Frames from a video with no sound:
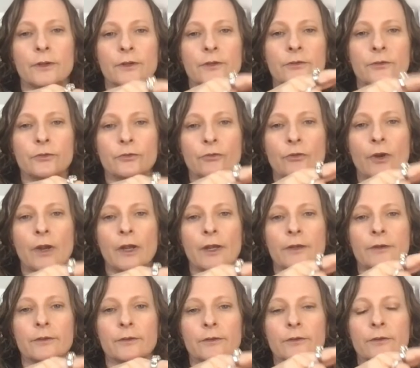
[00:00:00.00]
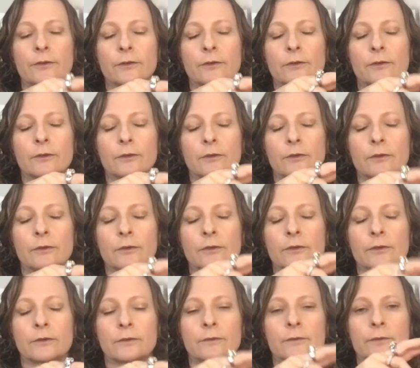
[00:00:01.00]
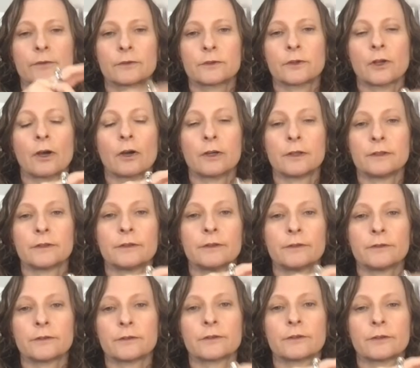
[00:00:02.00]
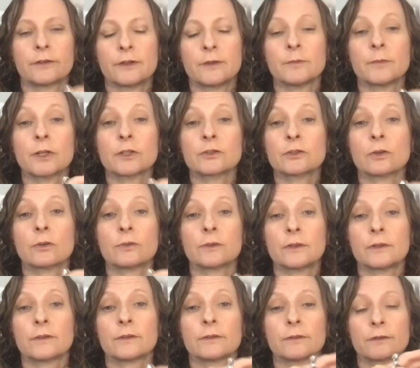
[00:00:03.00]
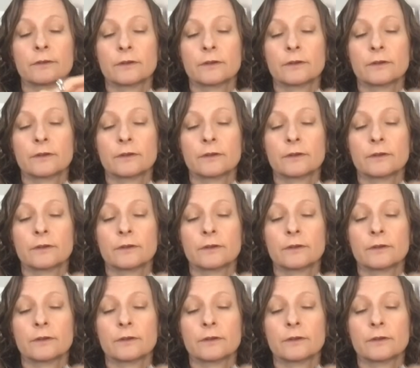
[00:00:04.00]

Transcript: stress, tightness in my shoulders,